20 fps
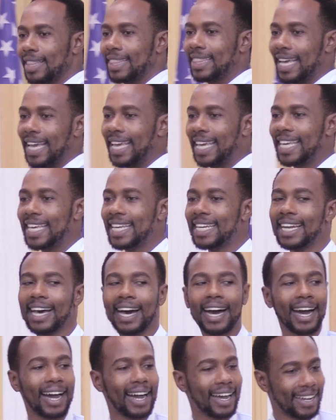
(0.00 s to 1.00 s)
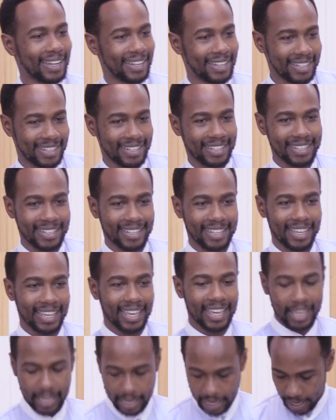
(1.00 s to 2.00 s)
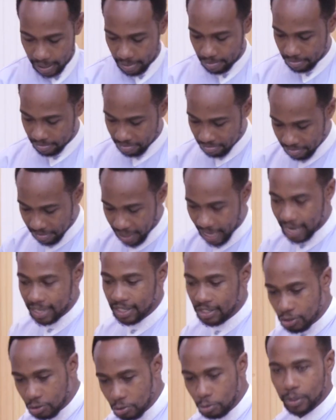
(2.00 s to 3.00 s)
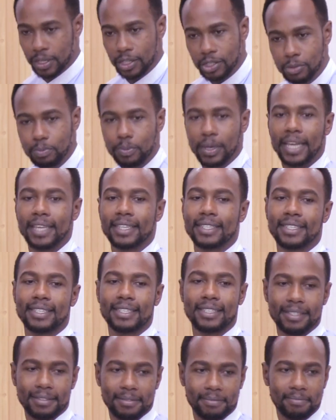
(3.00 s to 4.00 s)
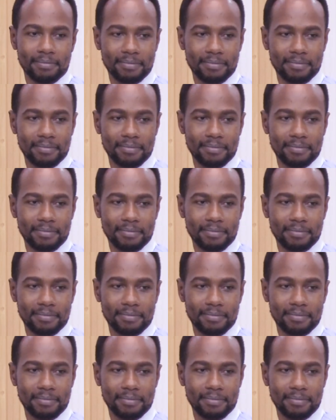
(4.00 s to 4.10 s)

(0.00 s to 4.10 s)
The healer came and took his place.